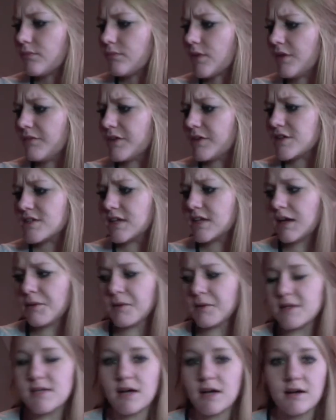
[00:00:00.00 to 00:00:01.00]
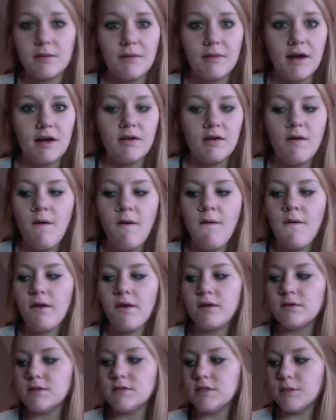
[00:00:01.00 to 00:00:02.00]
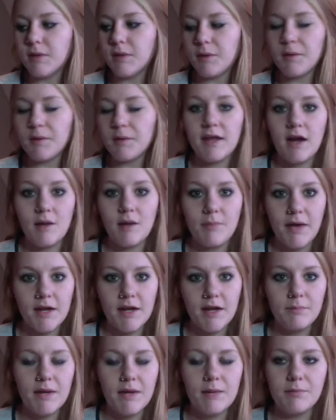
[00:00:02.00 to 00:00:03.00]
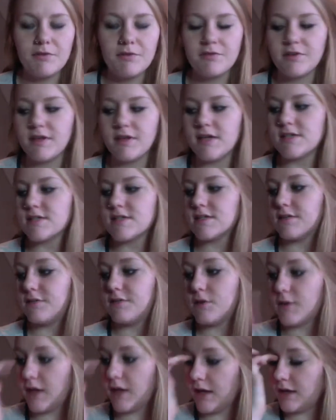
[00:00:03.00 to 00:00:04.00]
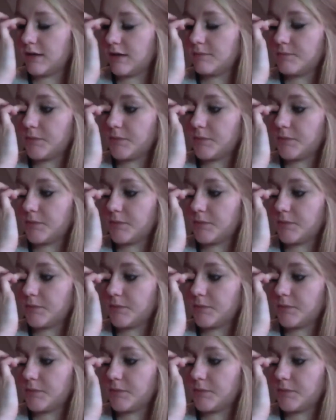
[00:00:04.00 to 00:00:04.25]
first thing I want to talk about, you might want to get out pen and paper for this if you can.